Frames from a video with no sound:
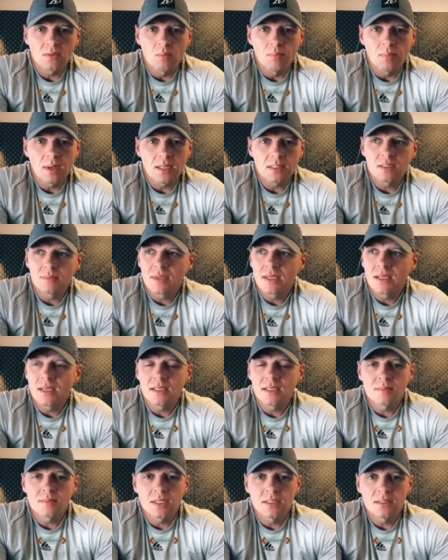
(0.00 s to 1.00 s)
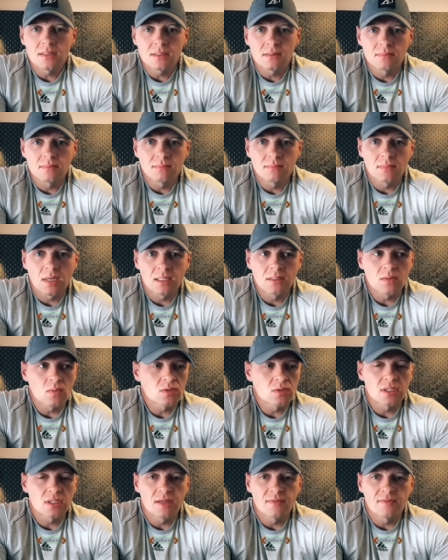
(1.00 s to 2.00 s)
I don't batter birds, mate. I
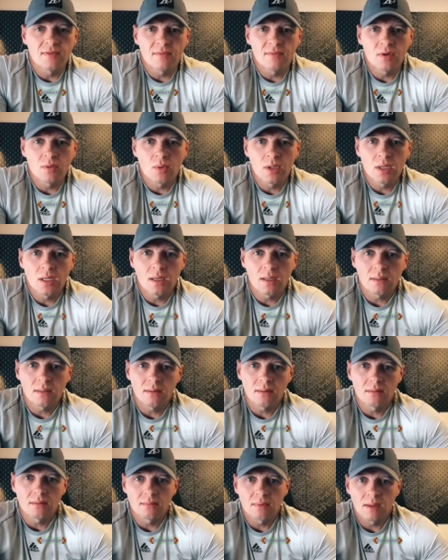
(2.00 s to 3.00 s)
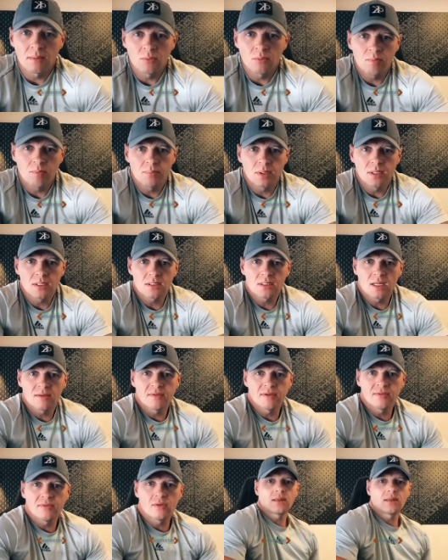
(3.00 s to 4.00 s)
don't sniff every weekend. I'm not pissed
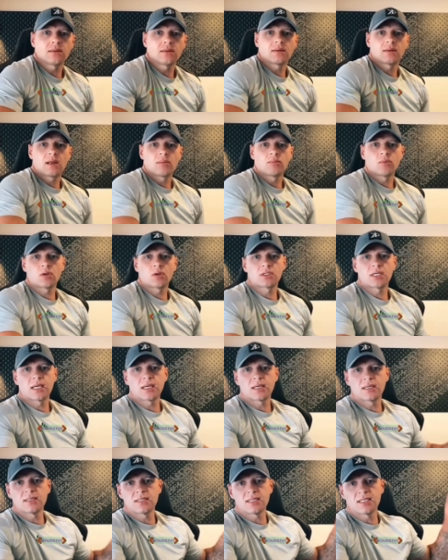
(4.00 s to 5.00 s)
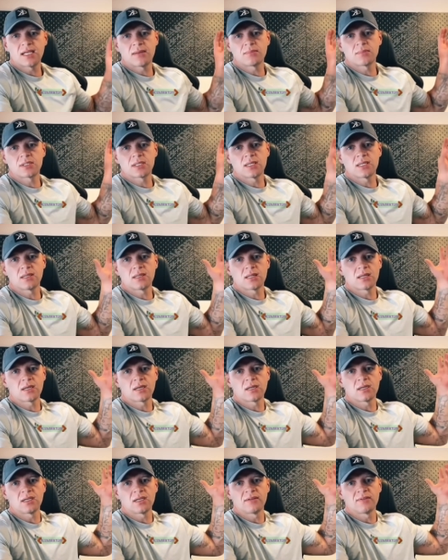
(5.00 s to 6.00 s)
every weekend. I'm not taking DMT
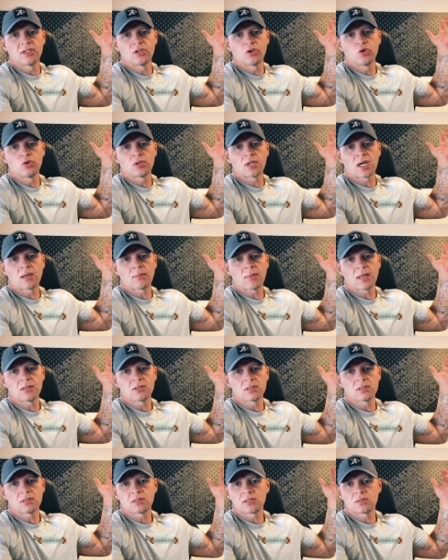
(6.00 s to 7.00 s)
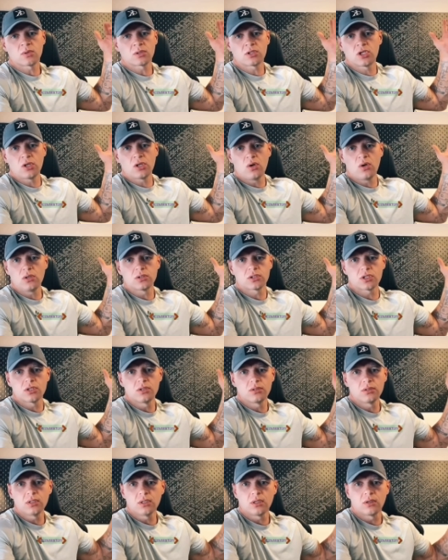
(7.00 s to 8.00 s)
thinking I live in a new dimension. That's what they all
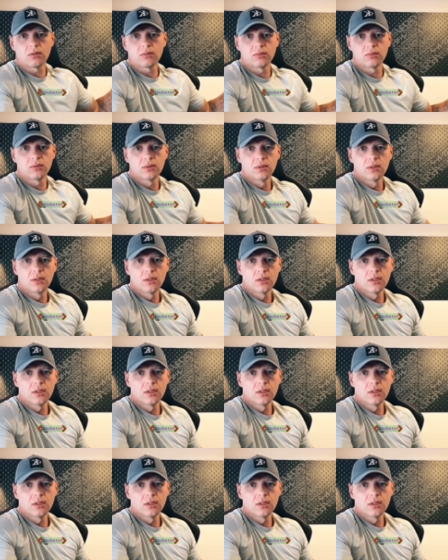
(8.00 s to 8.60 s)
do, you know.